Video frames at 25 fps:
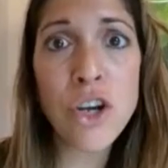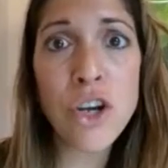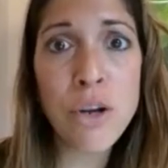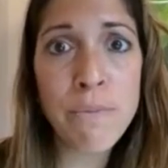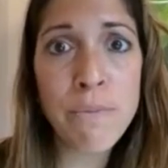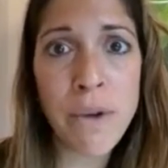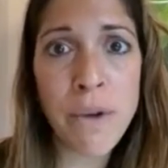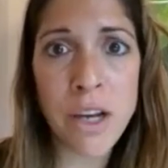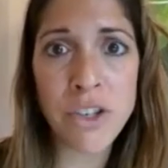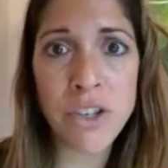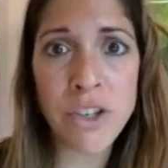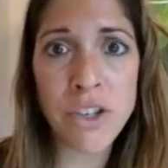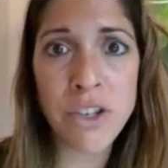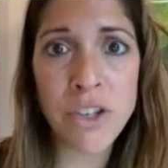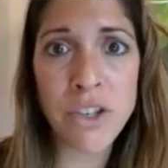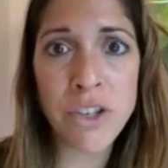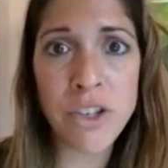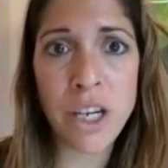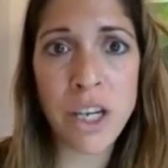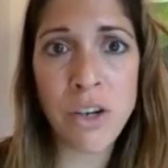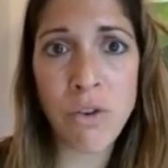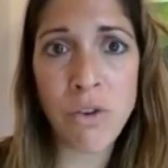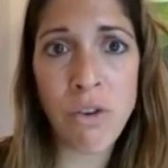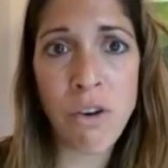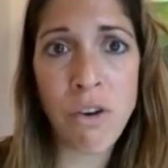much
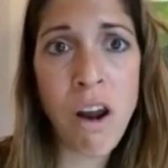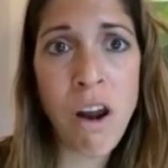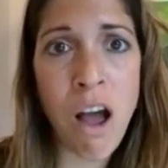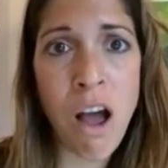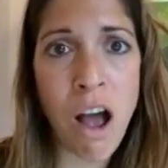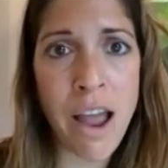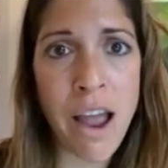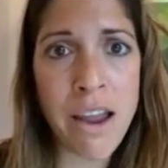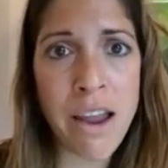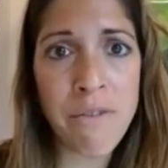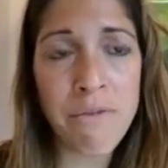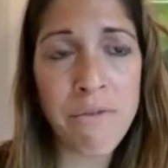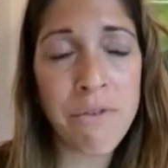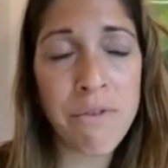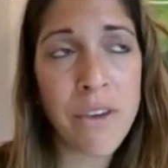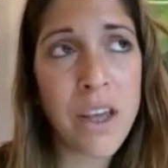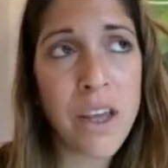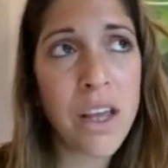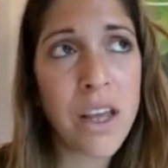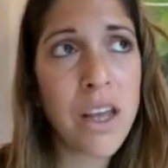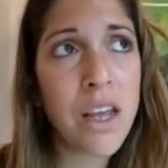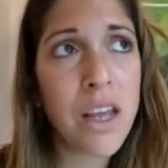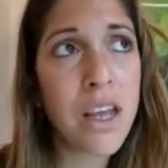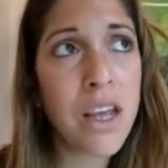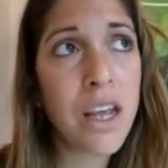in your life
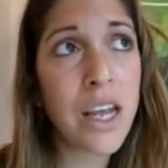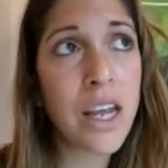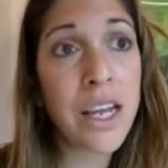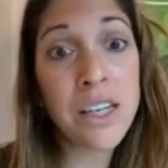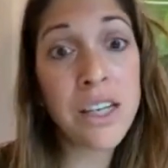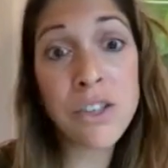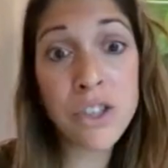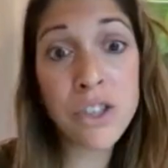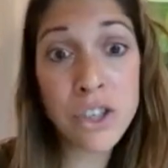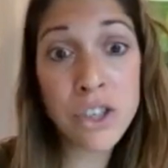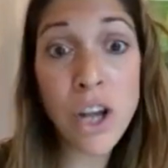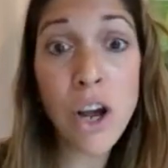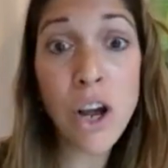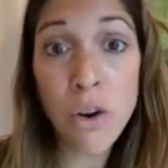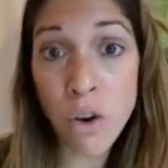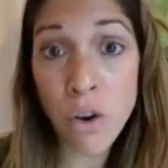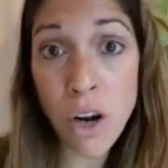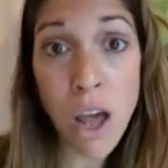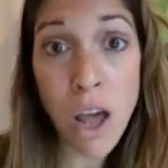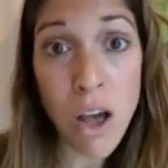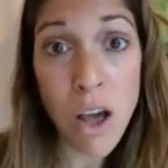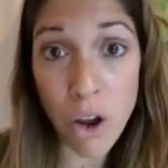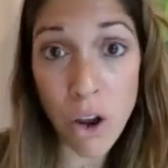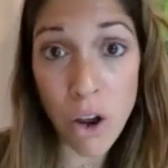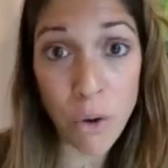is so
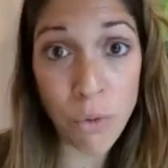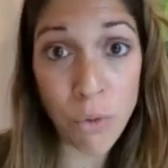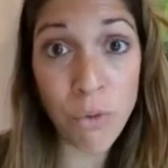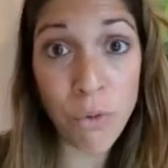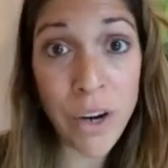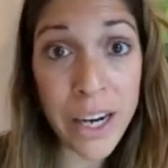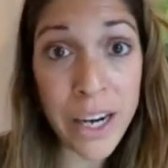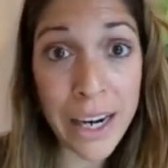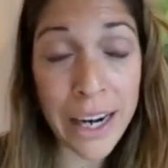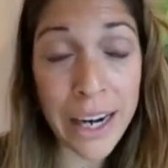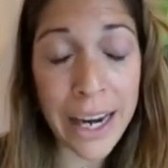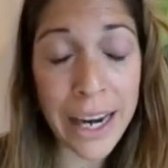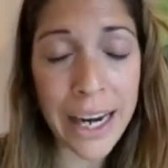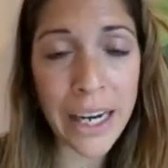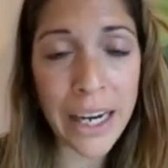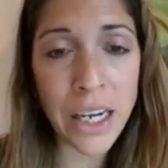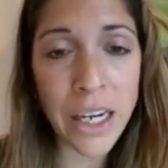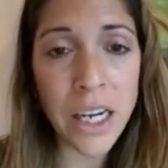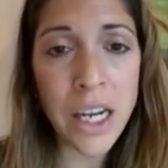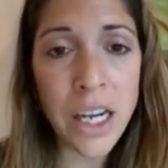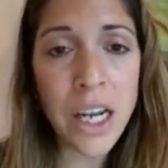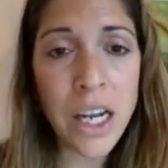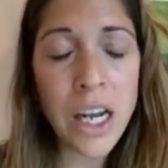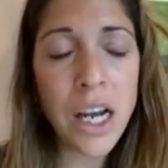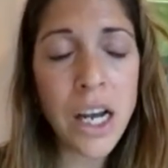low, really.
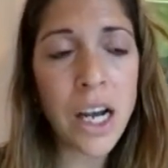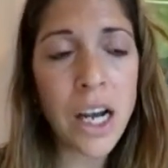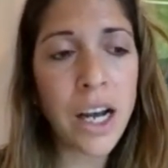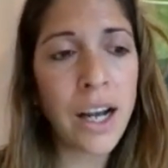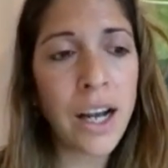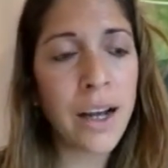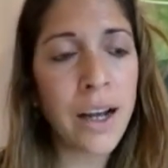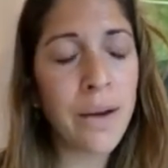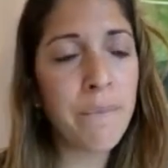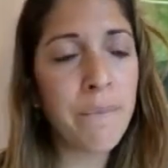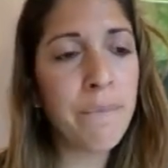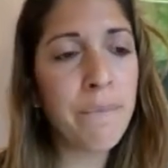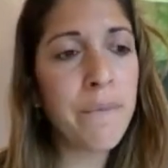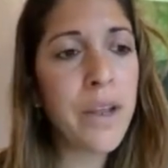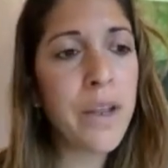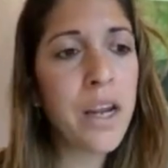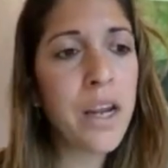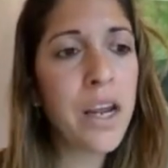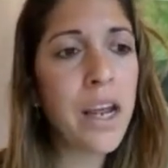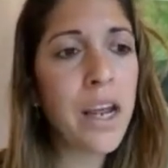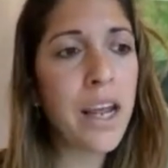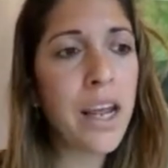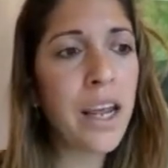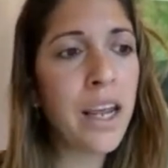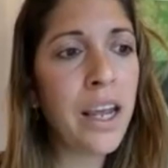
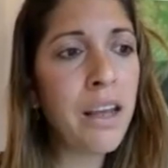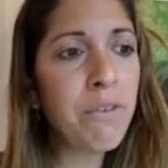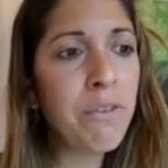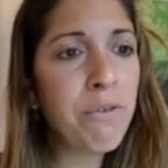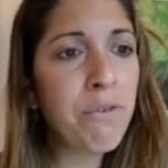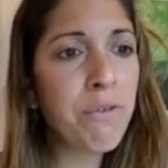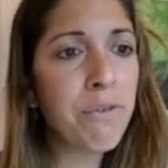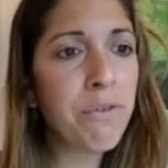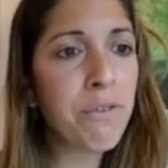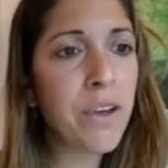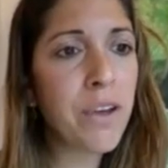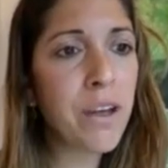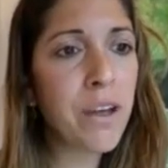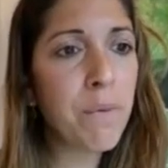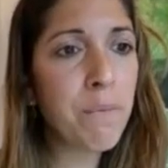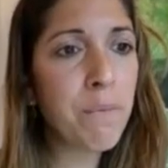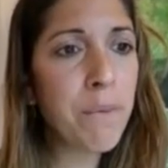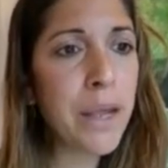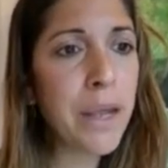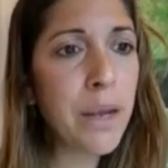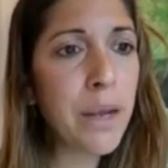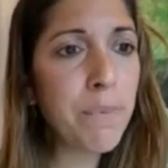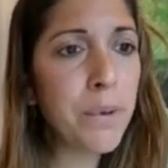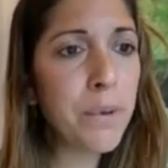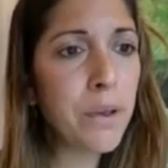If
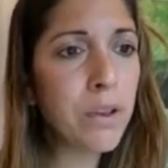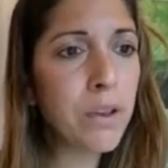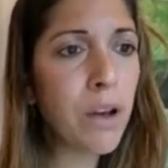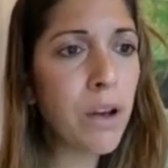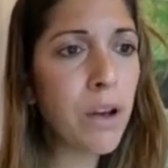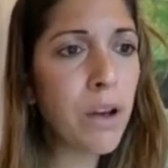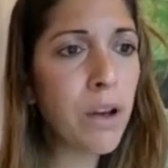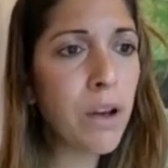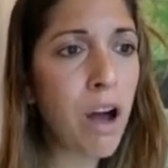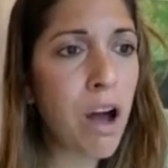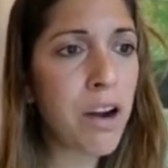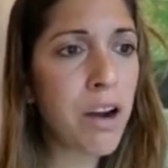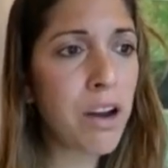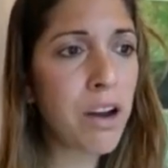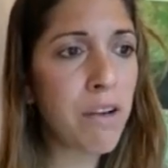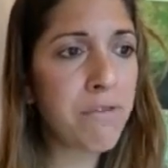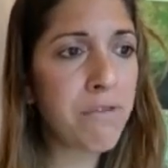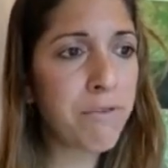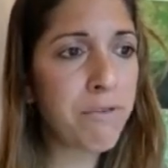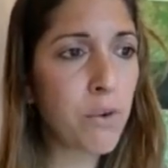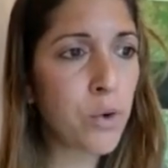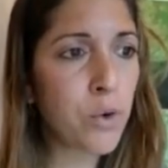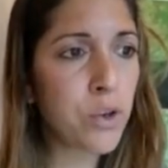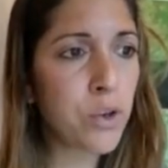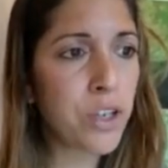people can't
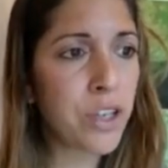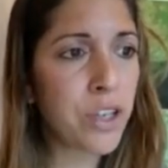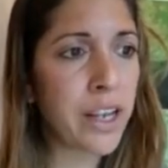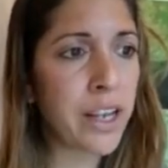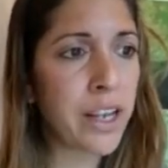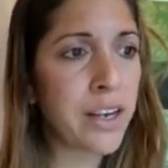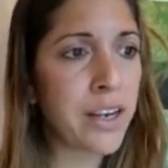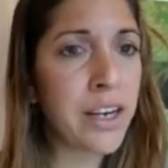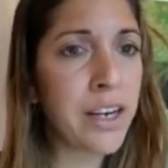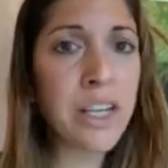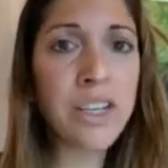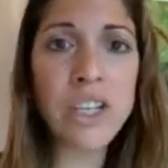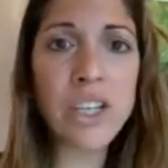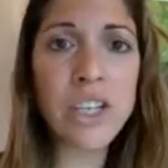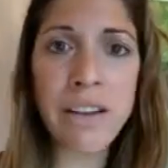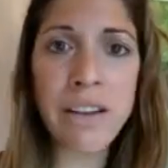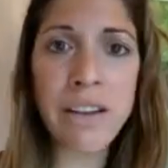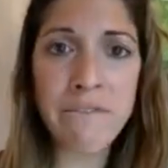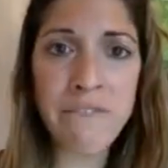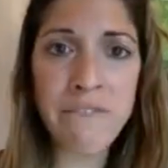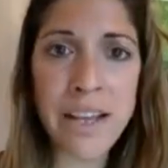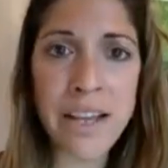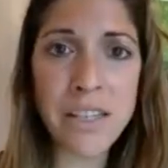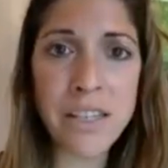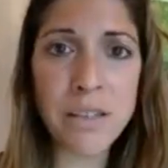afford the initial
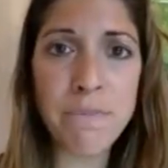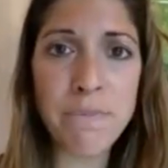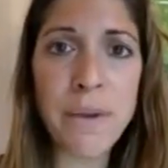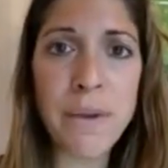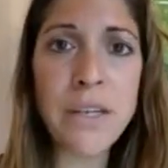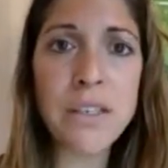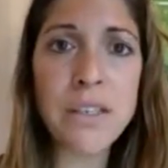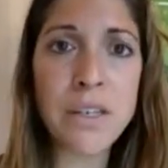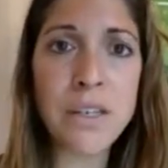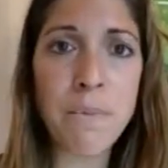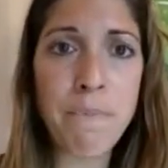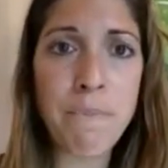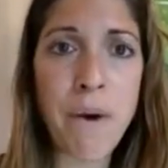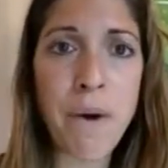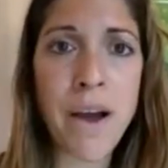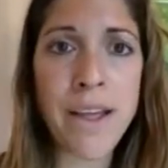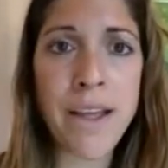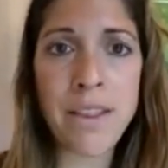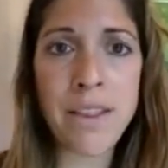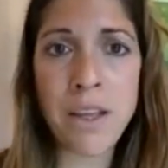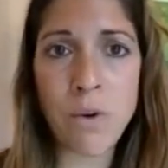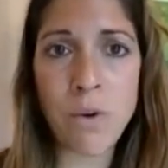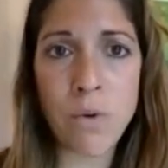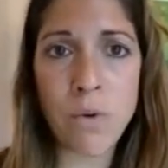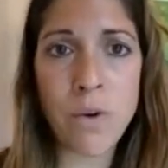investment to buy
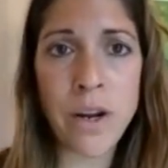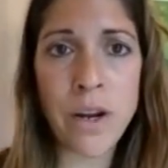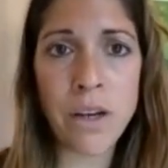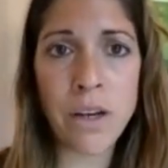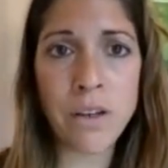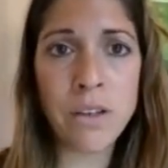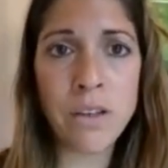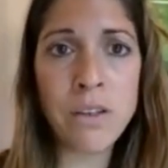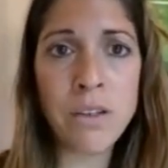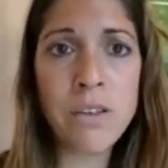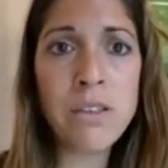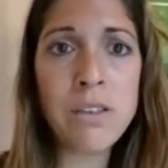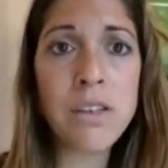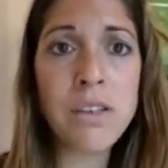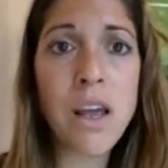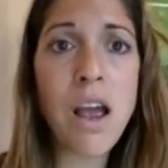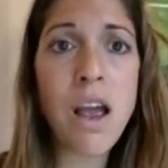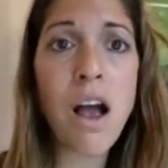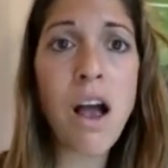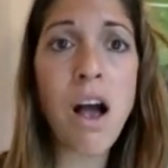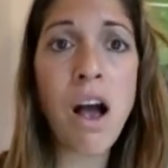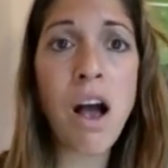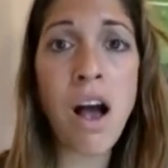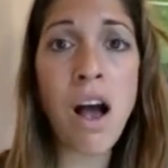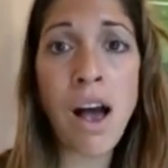the oils,
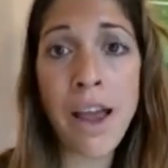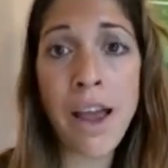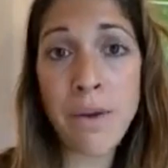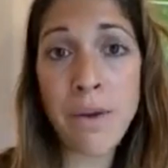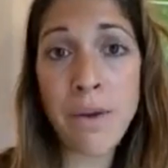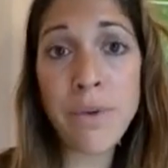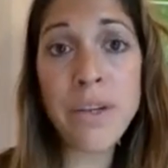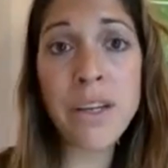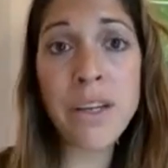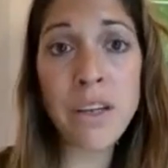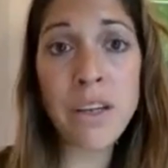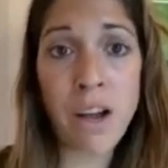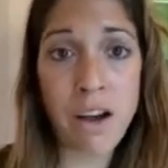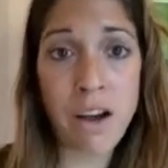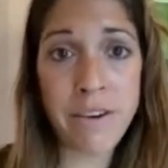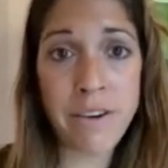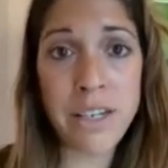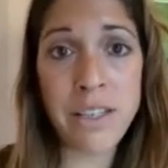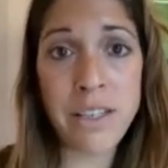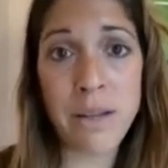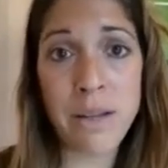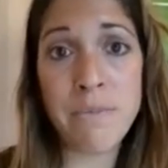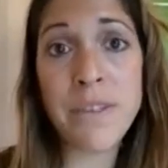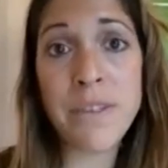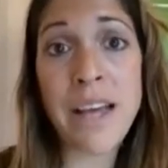I would
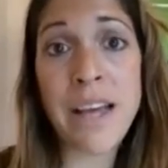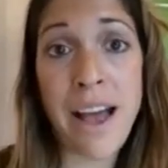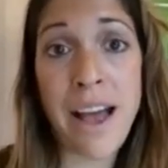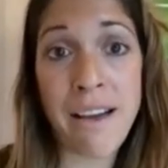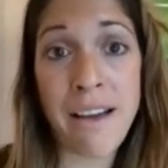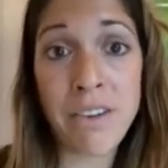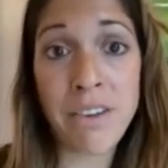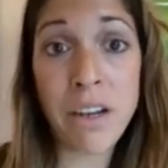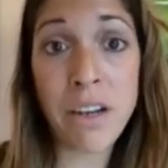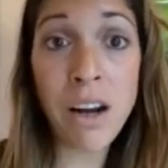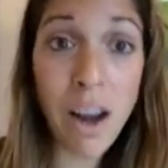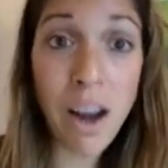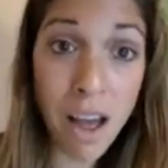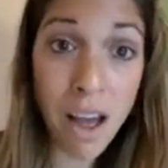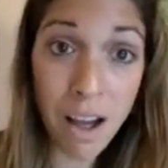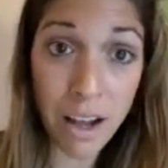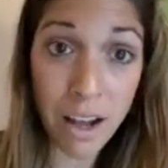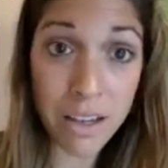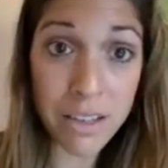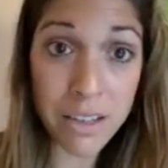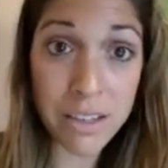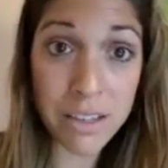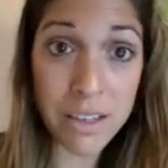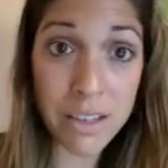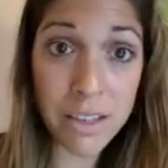encourage them to have a
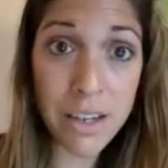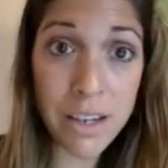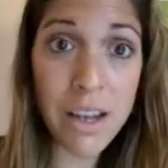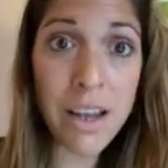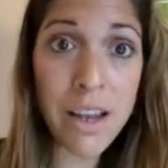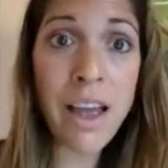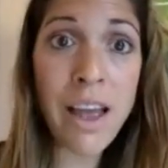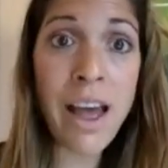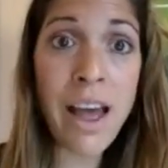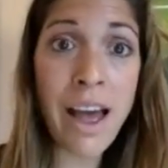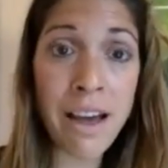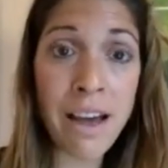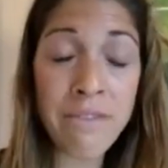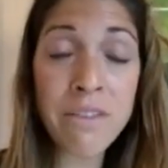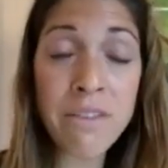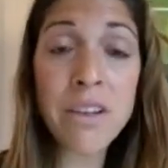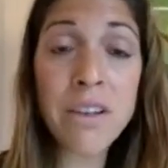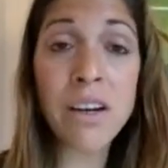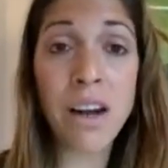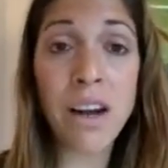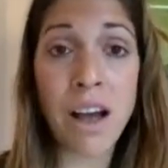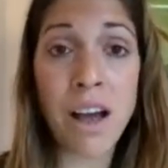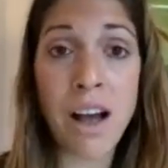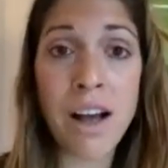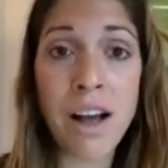class. Have a
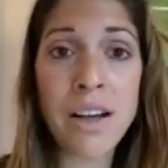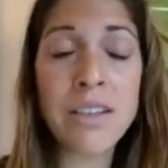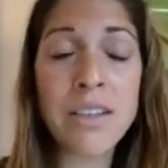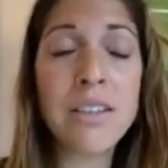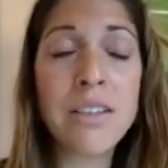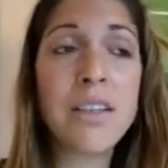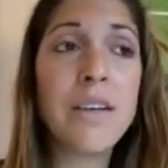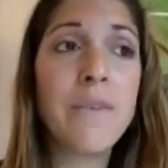class,